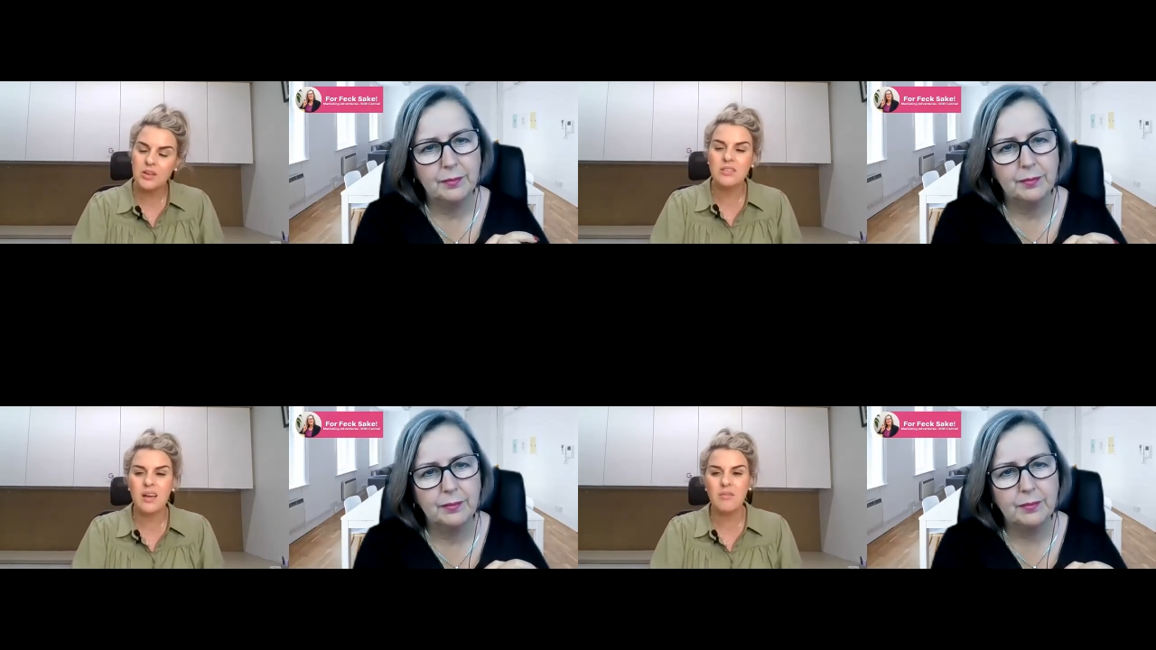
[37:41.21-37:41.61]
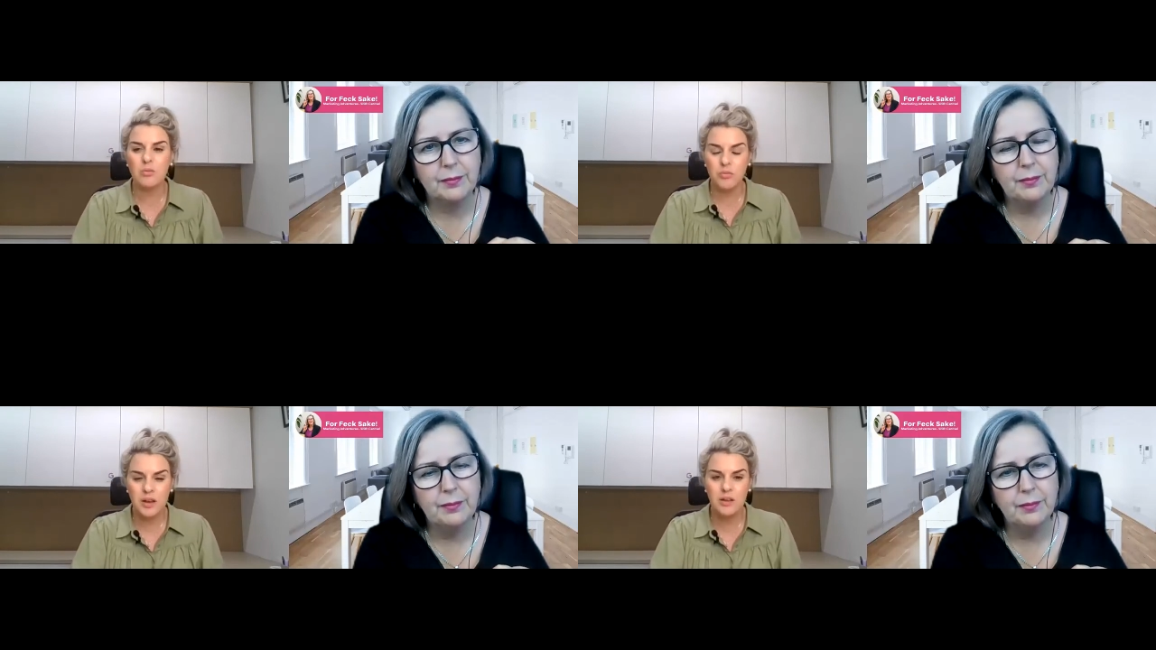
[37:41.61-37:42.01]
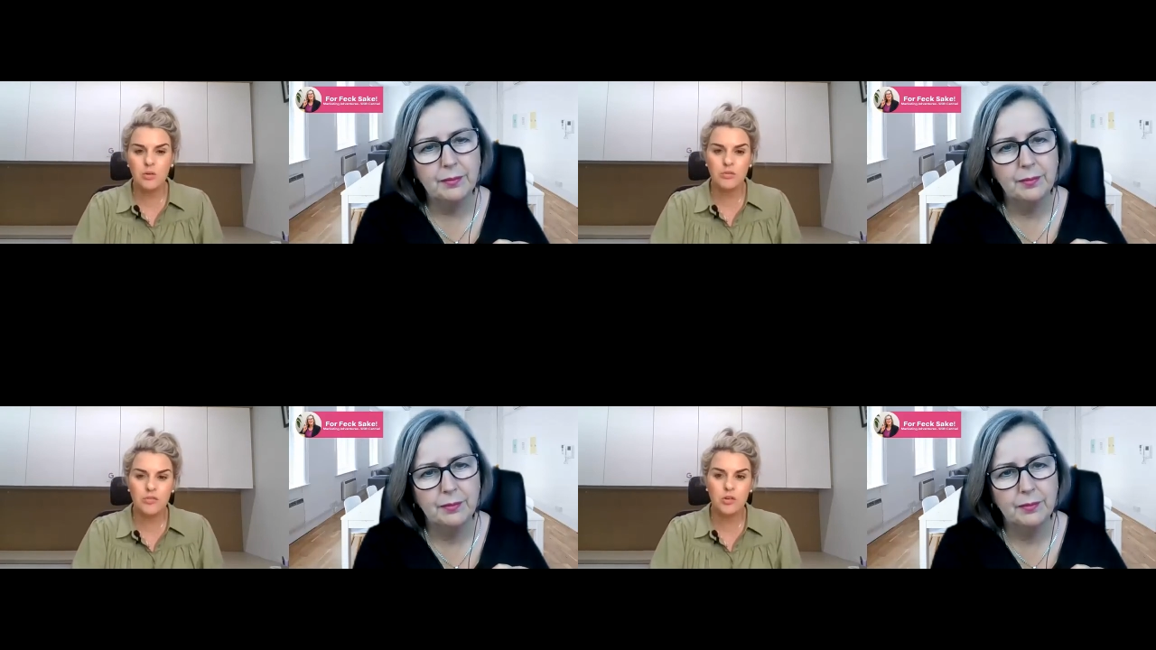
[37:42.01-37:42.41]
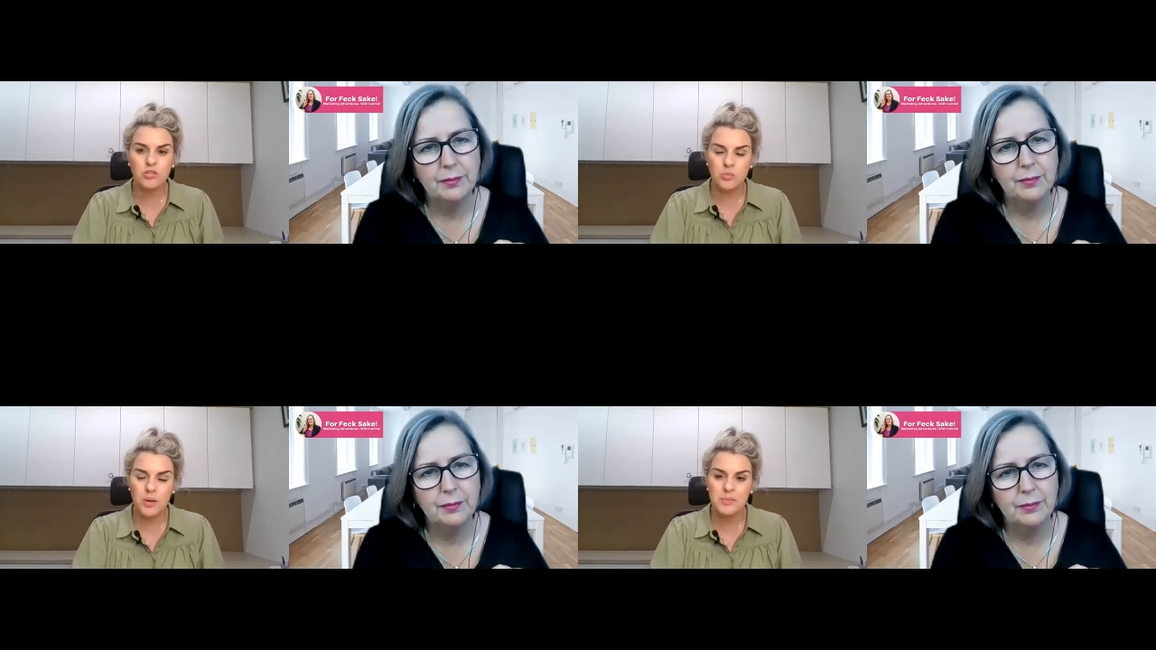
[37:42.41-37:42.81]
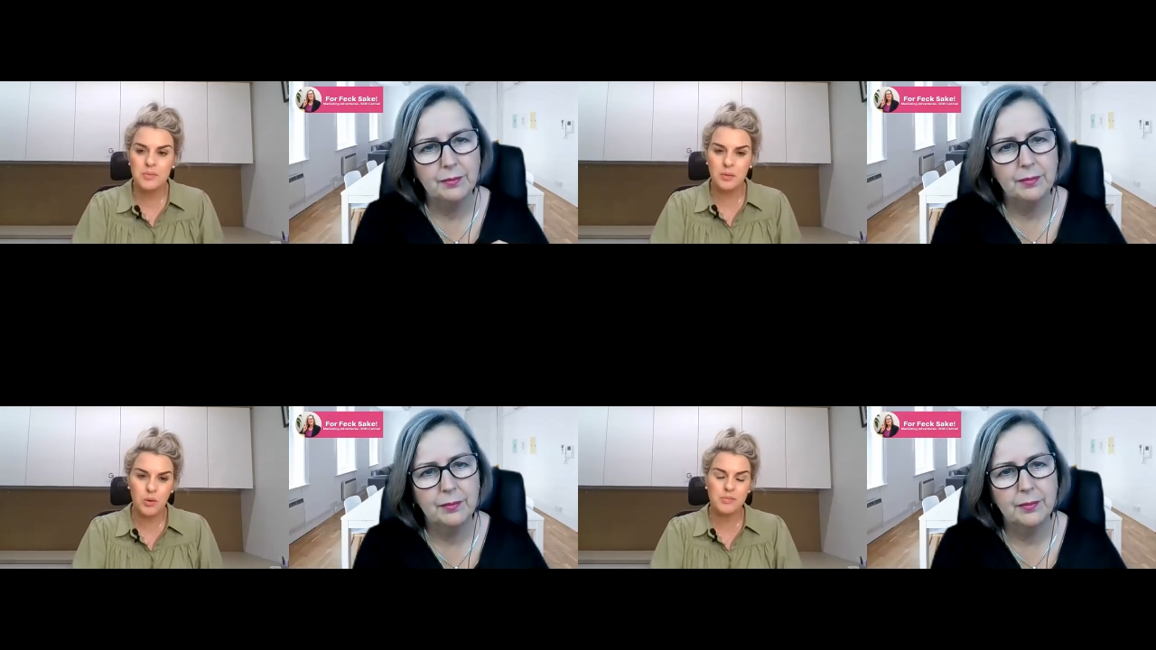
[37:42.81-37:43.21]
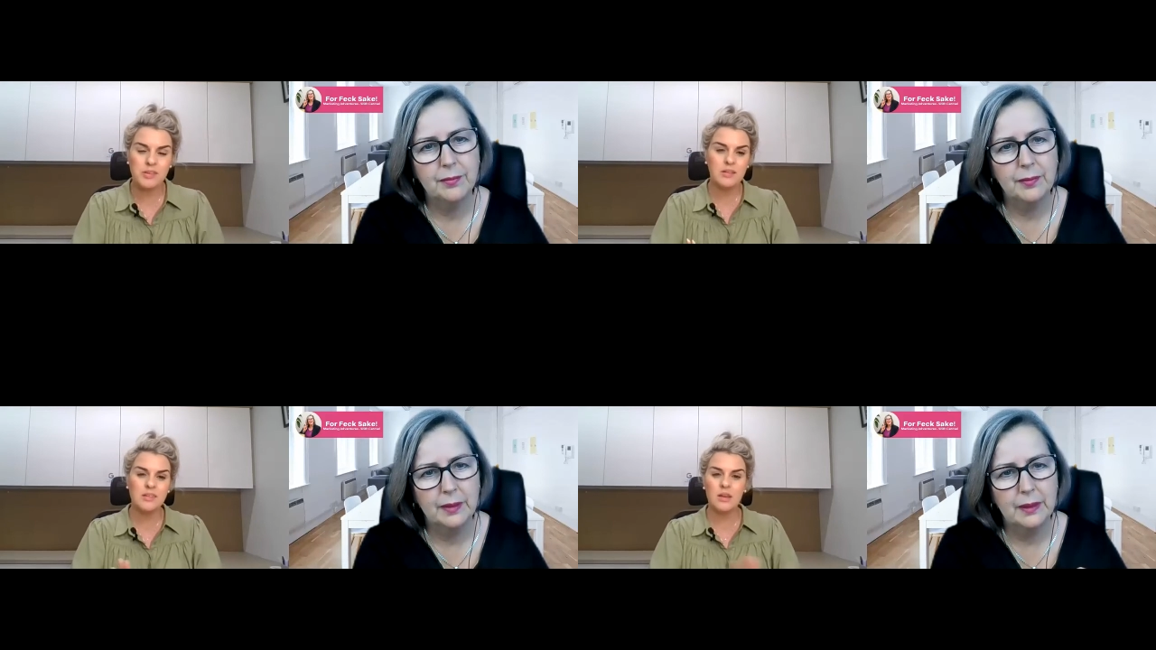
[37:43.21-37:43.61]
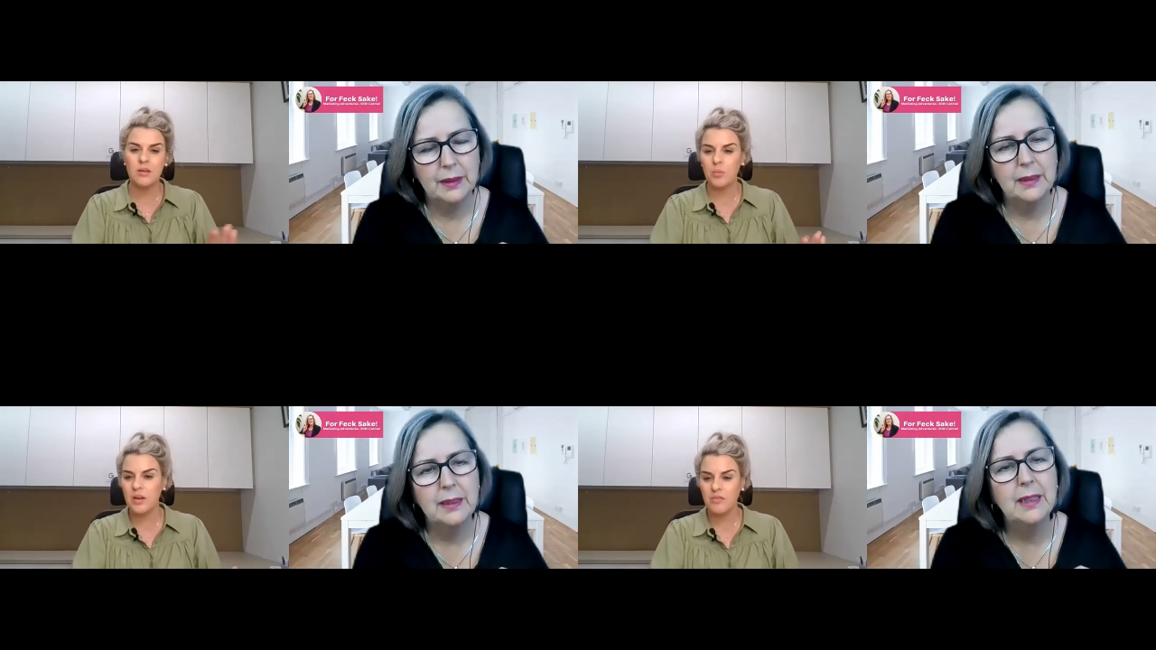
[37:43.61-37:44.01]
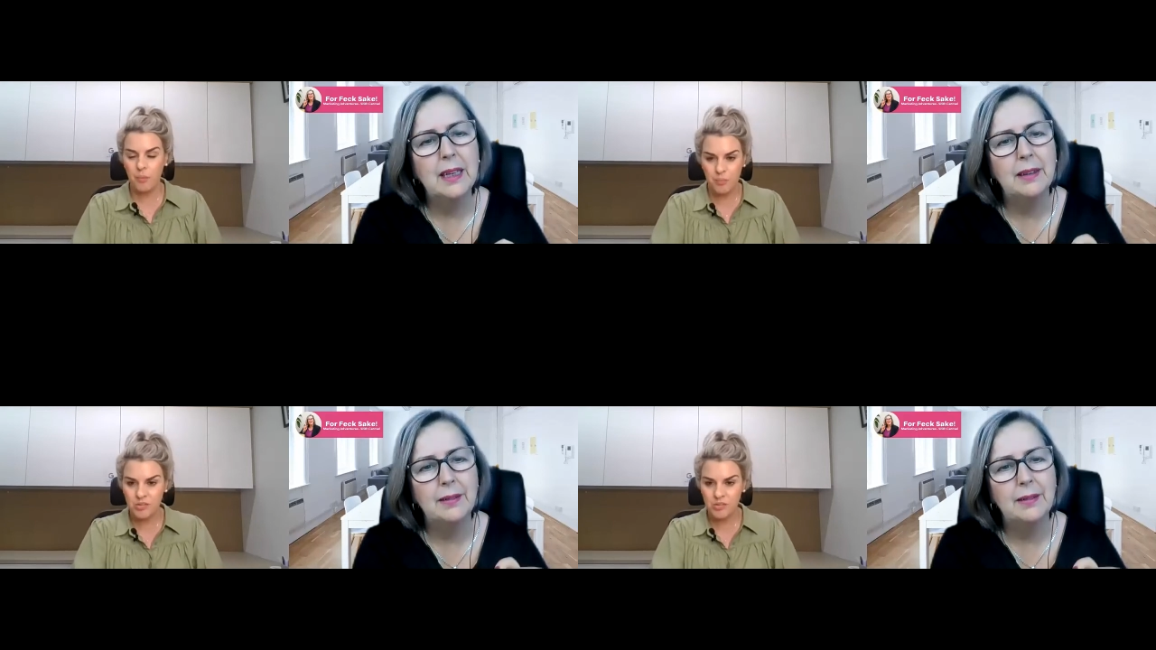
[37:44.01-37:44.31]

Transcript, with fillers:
Speaker 1: You need to have a really good function website. Website say away from